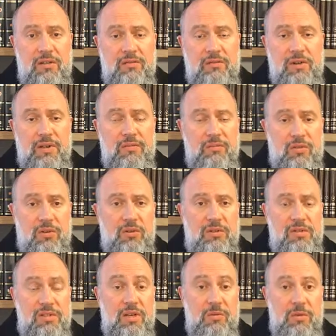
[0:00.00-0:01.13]
of great
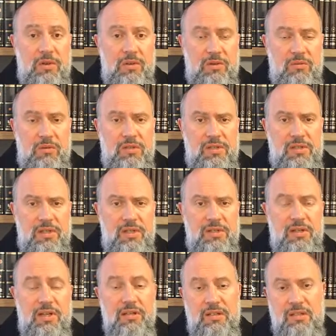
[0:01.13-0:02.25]
importance that we know what it
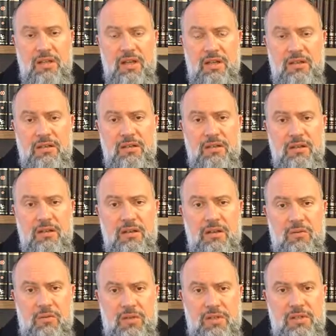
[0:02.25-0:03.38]
says and understand
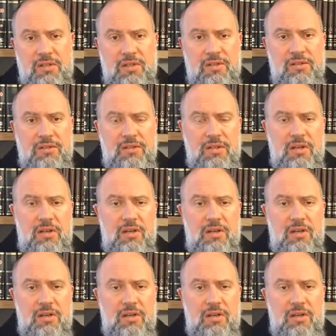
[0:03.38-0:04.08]
what it says.